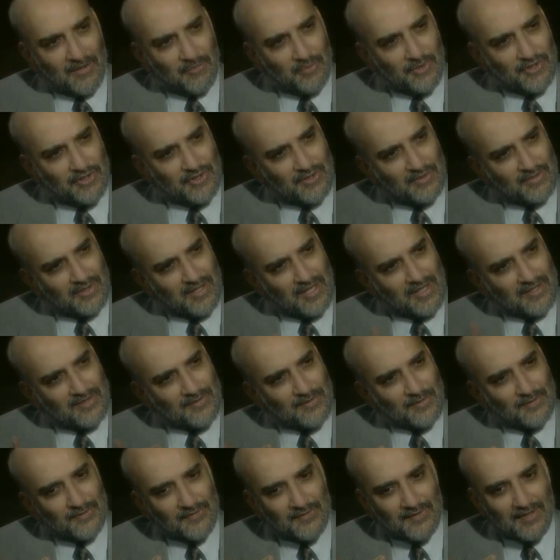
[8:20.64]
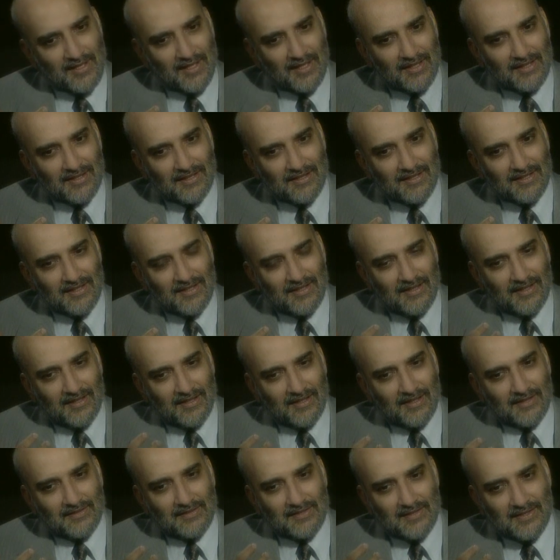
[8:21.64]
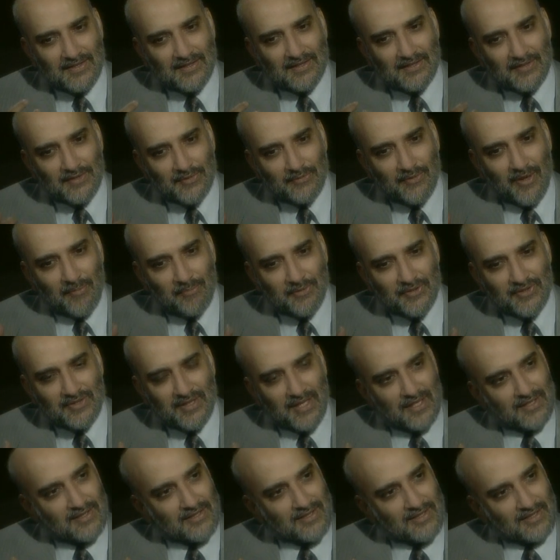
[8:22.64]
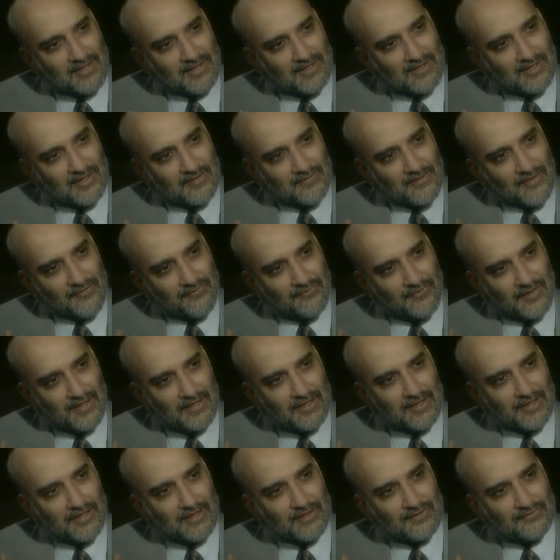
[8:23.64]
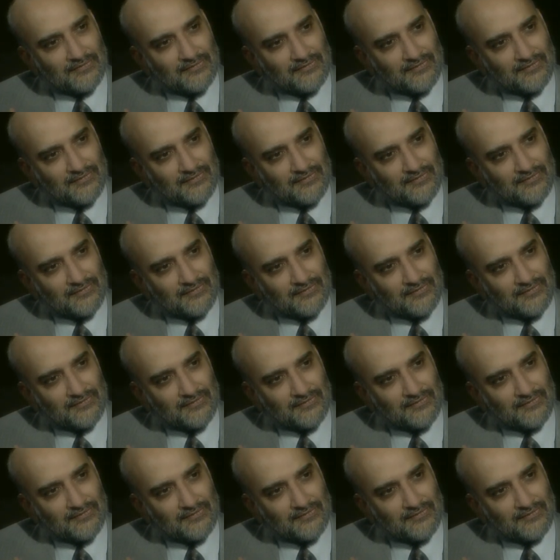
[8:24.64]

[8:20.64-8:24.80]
Would you then sort of say that this represents a feeling of